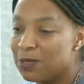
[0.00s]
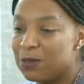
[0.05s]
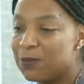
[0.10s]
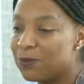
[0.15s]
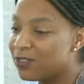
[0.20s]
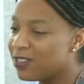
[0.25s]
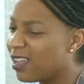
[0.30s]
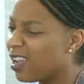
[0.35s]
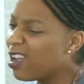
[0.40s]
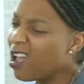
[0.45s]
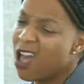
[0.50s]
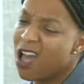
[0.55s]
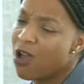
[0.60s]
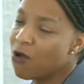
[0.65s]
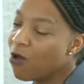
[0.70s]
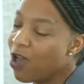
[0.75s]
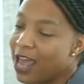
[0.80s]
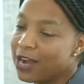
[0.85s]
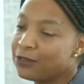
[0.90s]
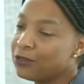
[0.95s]
people are saying, oh,
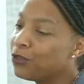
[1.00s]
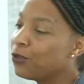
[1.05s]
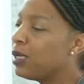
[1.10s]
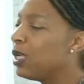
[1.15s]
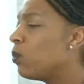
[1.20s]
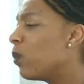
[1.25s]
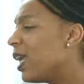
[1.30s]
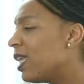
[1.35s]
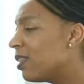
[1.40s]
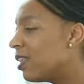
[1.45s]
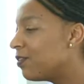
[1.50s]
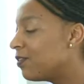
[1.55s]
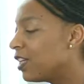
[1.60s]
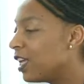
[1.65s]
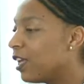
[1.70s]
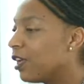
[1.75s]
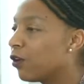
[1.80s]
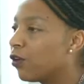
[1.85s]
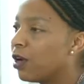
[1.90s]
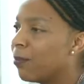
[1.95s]
well, I don't do any
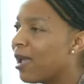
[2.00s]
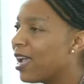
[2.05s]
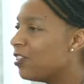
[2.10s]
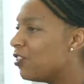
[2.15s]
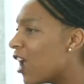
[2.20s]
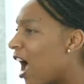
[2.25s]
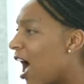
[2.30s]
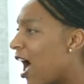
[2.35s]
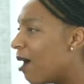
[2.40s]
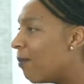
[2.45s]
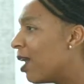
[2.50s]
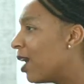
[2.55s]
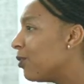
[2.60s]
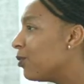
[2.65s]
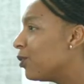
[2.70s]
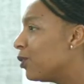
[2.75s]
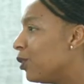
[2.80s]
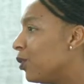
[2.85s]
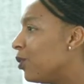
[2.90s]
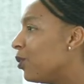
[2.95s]
weightlifting, or in my job, I
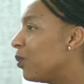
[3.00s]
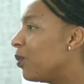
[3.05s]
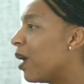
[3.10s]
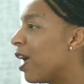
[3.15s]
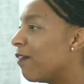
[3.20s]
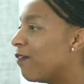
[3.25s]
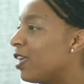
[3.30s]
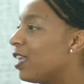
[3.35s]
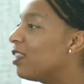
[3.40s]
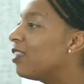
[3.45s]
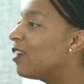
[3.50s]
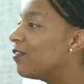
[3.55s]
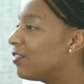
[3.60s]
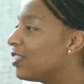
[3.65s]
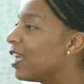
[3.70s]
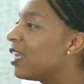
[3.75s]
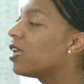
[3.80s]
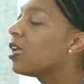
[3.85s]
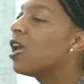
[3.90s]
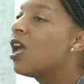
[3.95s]
don't do heavy
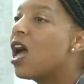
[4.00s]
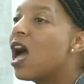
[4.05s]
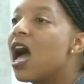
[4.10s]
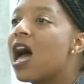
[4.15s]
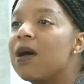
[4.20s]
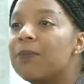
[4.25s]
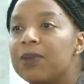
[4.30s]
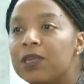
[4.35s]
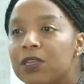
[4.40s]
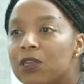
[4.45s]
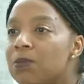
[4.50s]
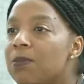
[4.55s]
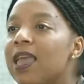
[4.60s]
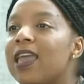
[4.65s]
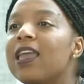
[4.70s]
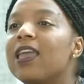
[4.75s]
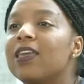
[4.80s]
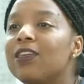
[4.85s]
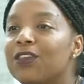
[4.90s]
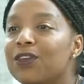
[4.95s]
lifting. Um, but you
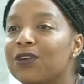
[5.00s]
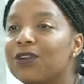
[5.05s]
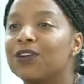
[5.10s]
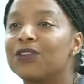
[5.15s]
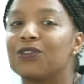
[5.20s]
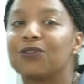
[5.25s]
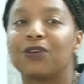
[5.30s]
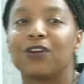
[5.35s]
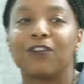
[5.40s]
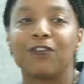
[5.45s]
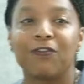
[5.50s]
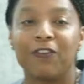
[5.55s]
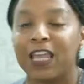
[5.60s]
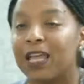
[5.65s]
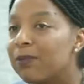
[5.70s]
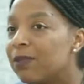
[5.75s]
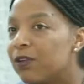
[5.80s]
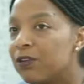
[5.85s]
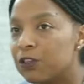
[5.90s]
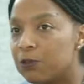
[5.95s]
may in your sort of
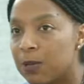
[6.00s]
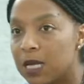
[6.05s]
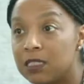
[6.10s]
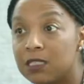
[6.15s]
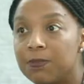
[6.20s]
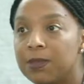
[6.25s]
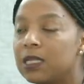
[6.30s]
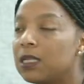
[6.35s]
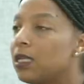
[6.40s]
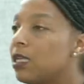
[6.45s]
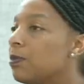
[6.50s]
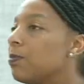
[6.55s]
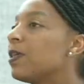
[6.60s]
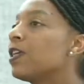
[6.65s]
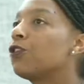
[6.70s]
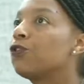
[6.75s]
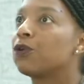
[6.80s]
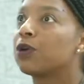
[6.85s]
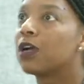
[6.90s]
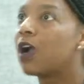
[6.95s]
family responsibilities
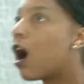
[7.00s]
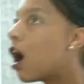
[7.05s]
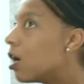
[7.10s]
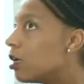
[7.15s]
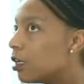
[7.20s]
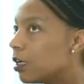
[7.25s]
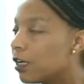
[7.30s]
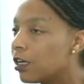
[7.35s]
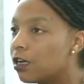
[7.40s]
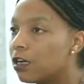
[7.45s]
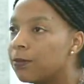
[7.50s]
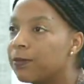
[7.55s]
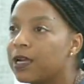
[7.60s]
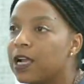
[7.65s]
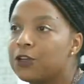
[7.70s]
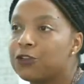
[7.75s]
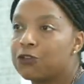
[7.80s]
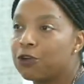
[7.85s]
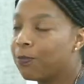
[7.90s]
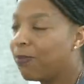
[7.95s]
because you're a gardener or
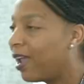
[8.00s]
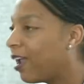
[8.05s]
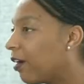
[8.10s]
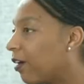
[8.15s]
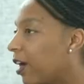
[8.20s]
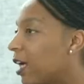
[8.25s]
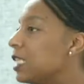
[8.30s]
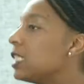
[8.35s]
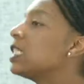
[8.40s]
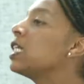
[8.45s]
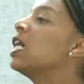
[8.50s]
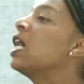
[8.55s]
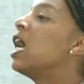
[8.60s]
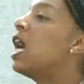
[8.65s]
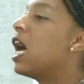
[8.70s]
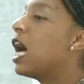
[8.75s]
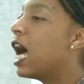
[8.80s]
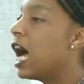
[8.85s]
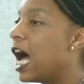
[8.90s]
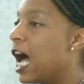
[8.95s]
because you're a parent.
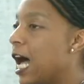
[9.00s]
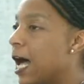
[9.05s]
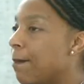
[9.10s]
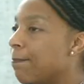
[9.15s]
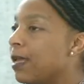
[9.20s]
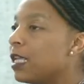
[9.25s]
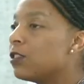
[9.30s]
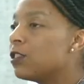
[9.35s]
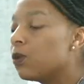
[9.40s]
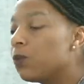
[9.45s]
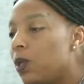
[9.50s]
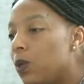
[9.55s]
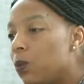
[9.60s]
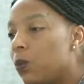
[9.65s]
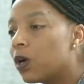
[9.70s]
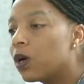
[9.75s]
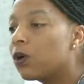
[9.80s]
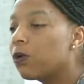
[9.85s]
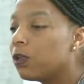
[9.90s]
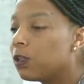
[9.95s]
Um, and so we
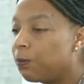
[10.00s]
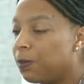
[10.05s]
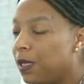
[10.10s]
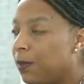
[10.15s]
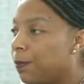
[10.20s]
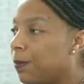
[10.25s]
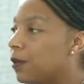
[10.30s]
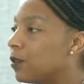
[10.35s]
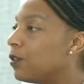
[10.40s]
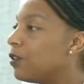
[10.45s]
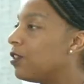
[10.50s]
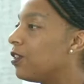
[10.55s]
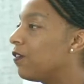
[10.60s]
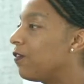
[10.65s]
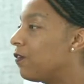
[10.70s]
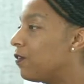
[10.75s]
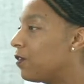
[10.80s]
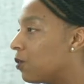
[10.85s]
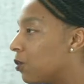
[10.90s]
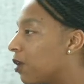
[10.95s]
work with people to
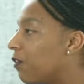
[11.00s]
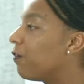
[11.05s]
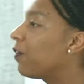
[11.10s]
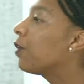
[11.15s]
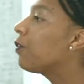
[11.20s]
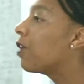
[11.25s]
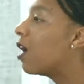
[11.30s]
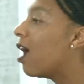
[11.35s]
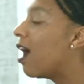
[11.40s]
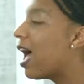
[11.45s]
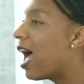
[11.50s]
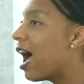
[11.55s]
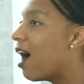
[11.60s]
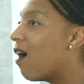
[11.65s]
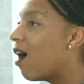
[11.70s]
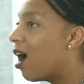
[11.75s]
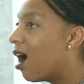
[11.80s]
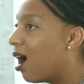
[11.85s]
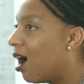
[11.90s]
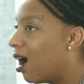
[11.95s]
sort of figure out how
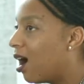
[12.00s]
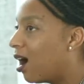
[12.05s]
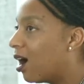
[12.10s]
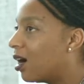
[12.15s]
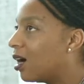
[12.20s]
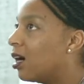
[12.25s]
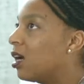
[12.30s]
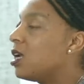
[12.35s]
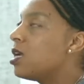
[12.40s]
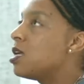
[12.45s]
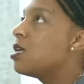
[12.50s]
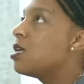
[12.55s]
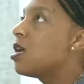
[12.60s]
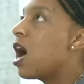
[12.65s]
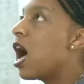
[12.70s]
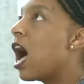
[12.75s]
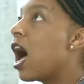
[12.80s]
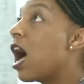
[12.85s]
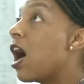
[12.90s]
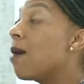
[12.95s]
our
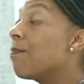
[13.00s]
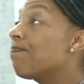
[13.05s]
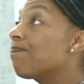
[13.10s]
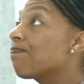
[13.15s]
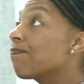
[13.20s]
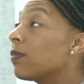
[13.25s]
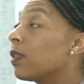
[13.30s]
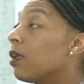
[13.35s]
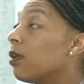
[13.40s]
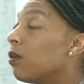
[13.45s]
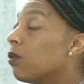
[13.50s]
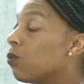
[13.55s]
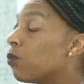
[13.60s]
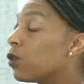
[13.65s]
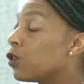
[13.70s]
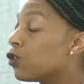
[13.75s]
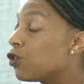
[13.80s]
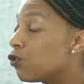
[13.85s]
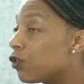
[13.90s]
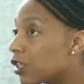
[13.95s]
um,
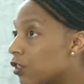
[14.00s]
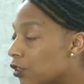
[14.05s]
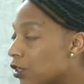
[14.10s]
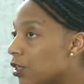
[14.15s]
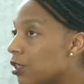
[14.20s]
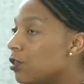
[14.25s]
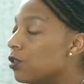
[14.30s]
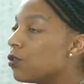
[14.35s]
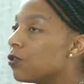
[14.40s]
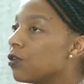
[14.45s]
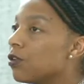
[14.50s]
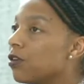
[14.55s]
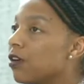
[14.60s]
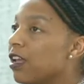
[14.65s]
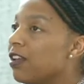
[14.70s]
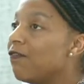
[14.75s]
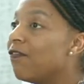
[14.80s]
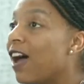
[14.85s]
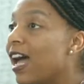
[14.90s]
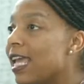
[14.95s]
restrictions or
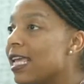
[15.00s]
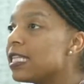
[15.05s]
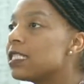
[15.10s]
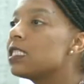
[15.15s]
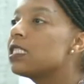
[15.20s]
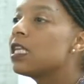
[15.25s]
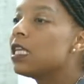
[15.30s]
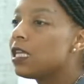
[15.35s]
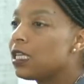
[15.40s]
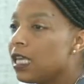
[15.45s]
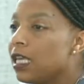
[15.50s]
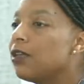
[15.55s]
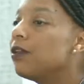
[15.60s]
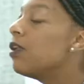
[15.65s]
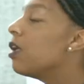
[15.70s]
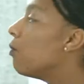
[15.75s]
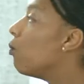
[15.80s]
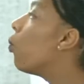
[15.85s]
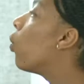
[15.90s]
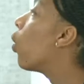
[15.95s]
advice
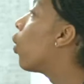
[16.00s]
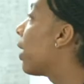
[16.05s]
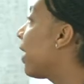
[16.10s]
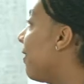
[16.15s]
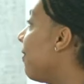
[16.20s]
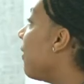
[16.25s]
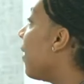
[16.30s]
can work in